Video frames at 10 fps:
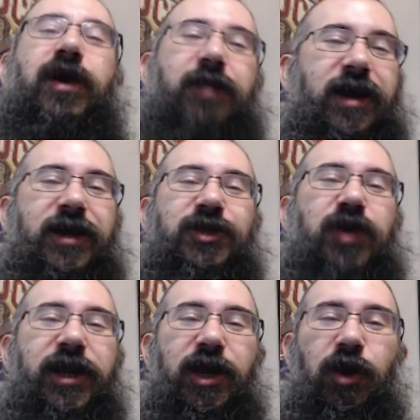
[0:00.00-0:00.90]
I'm not going to
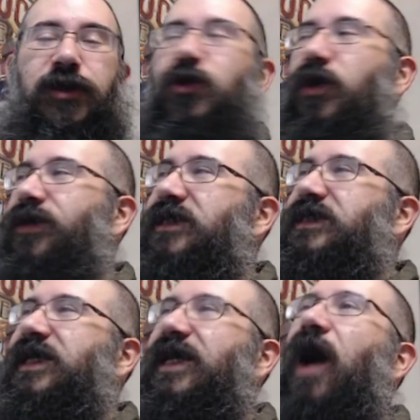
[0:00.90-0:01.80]
try to go into it. That's
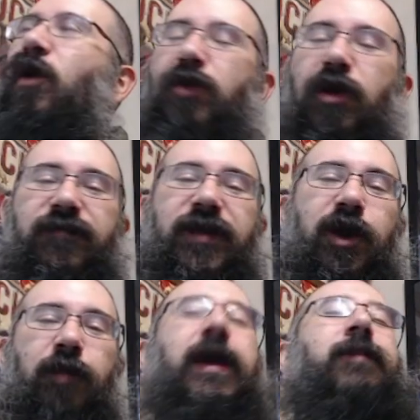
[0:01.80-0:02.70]
like an hour-long
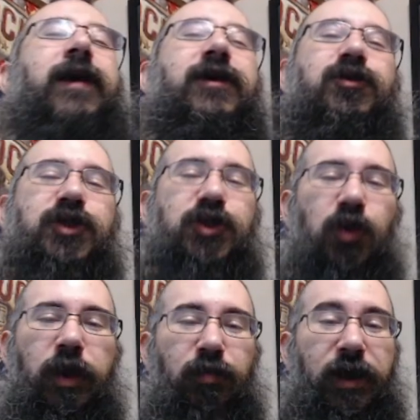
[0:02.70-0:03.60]
video. Maybe I'll do a
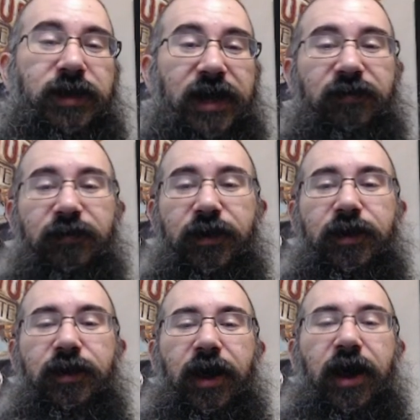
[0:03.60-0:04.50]
story breakdown
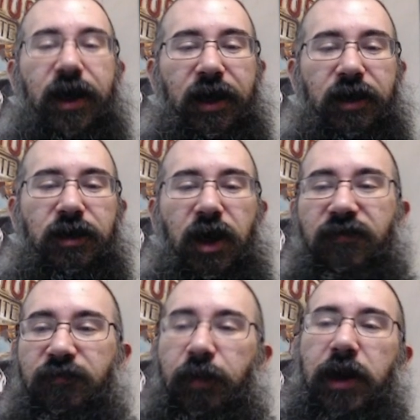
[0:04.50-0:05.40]

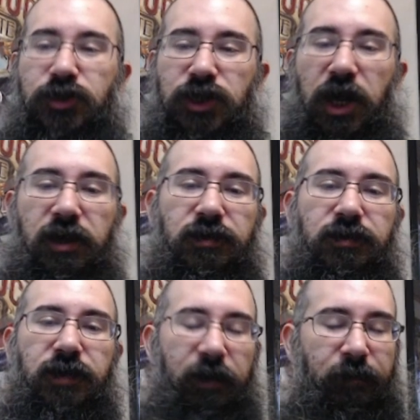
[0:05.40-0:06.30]
of BioShock
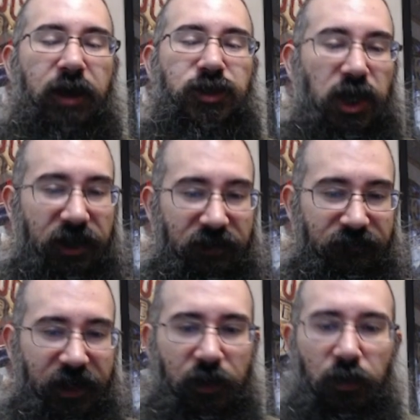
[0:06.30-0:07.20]
and BioShock
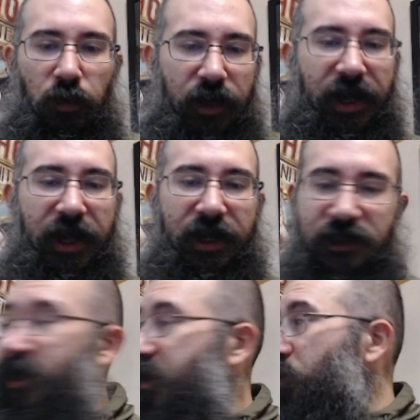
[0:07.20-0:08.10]
Infinite one day
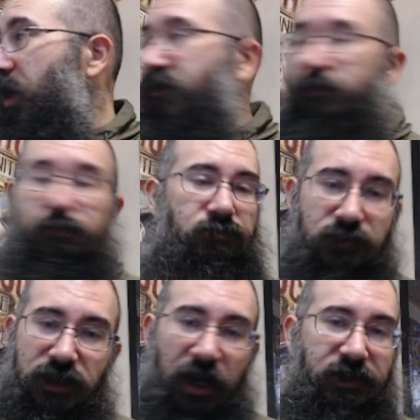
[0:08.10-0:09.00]
because I do love them.
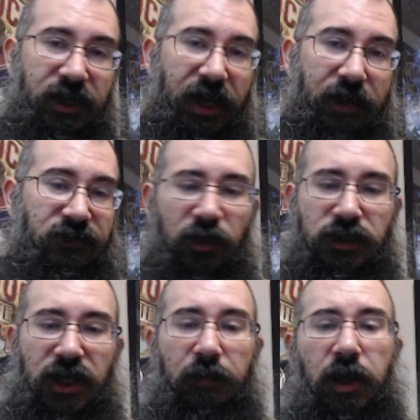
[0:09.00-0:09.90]
Top 10 games of all
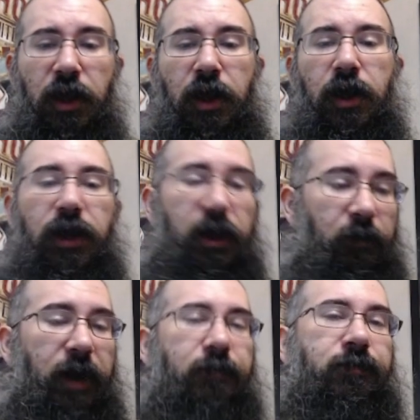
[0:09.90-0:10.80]
time, in
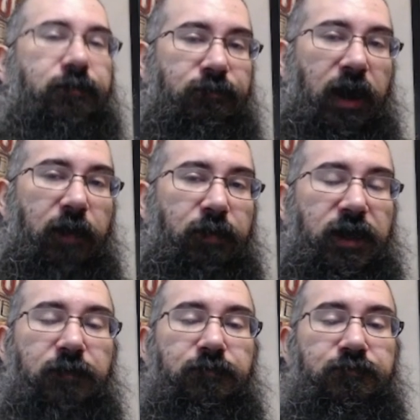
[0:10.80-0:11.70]
my opinion.